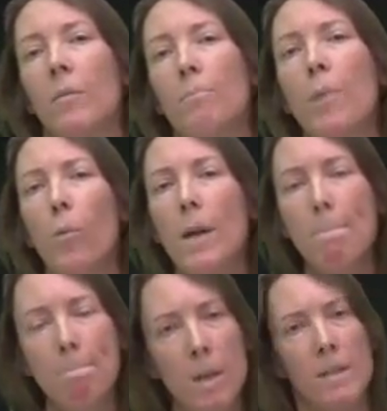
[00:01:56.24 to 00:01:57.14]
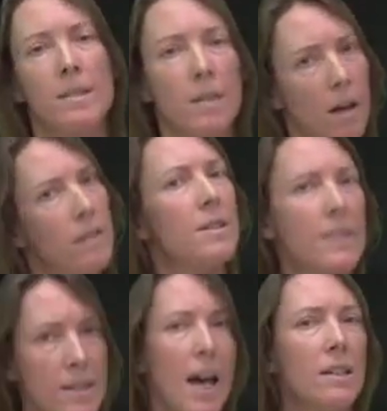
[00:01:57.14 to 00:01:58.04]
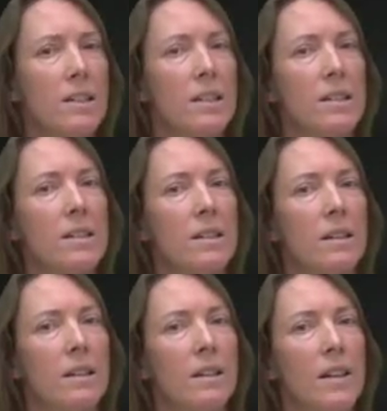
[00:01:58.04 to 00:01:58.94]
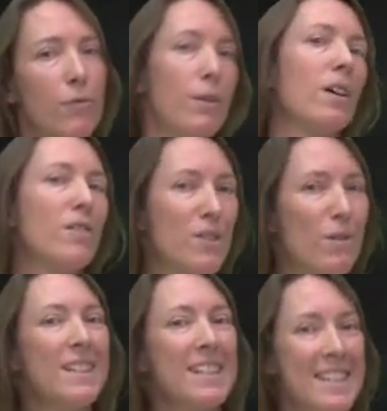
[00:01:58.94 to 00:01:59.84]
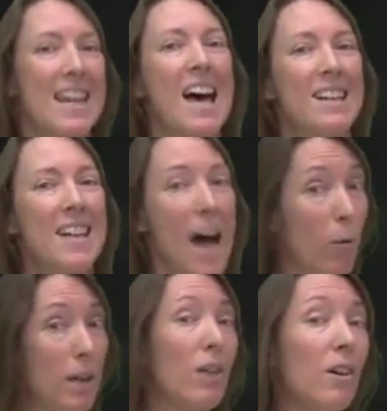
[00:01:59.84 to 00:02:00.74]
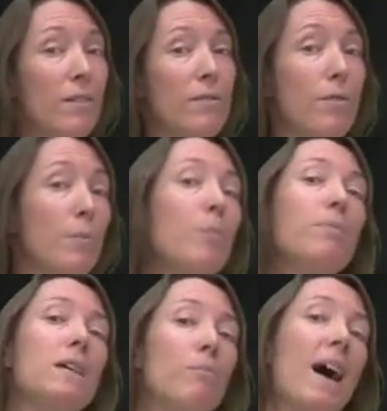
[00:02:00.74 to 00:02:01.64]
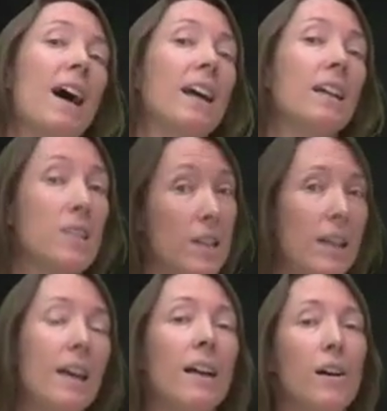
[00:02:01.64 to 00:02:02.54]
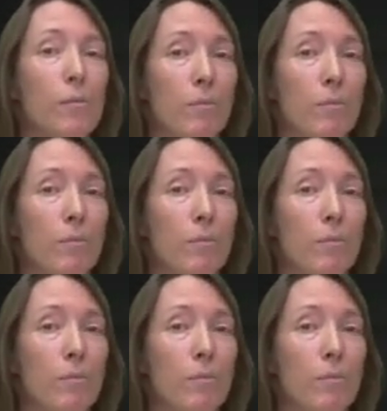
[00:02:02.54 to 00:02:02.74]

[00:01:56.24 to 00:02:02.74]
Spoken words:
but we must understand it if we're going to understand how we got from the Big Bang to here.